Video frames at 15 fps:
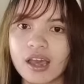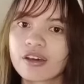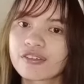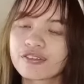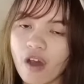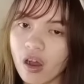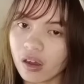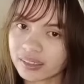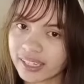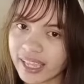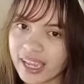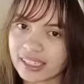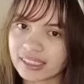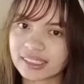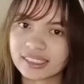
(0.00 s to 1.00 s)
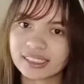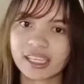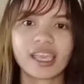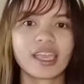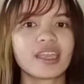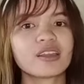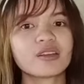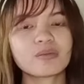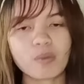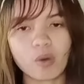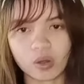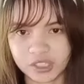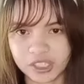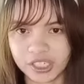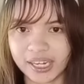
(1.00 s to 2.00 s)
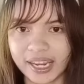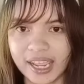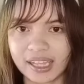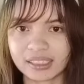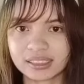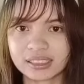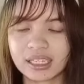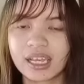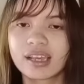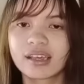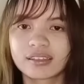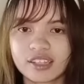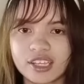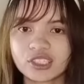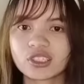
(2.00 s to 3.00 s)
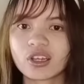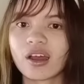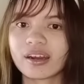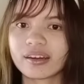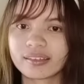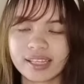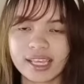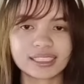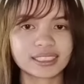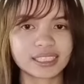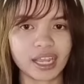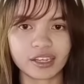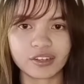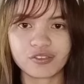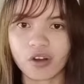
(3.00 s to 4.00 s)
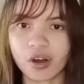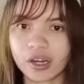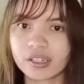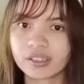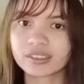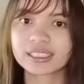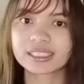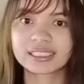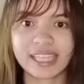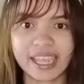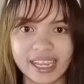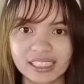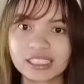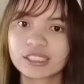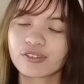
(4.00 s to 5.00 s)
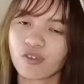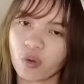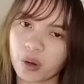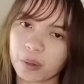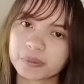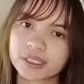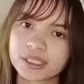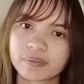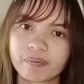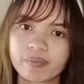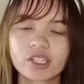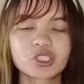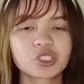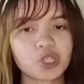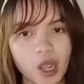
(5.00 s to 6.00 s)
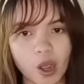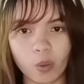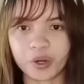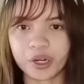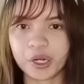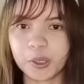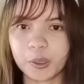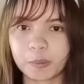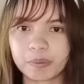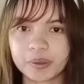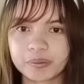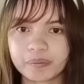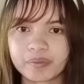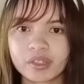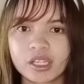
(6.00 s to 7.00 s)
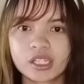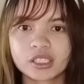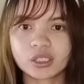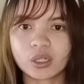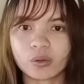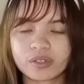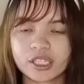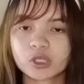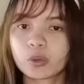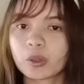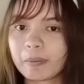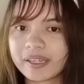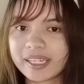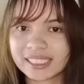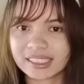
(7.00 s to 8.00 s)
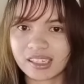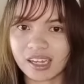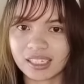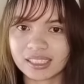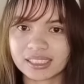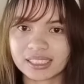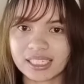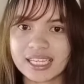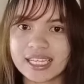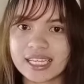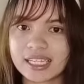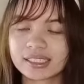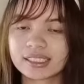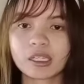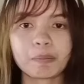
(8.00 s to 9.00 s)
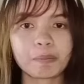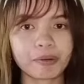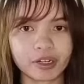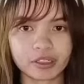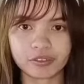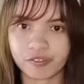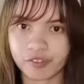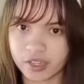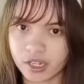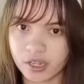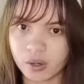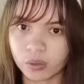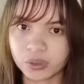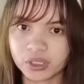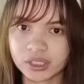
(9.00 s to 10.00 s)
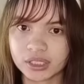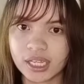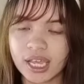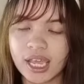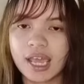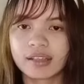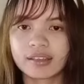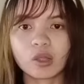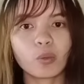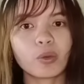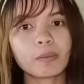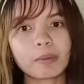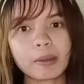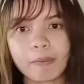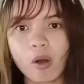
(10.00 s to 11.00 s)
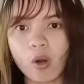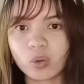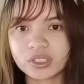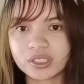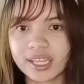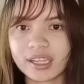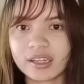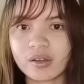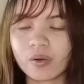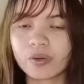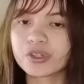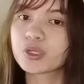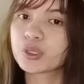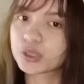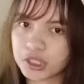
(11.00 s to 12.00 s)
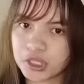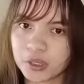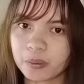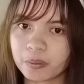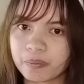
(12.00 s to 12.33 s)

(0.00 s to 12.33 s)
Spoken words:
folk dance, and modern dance. These are the assigned various dance forms to our group. So this will be discussed in separate videos that will be posted on YouTube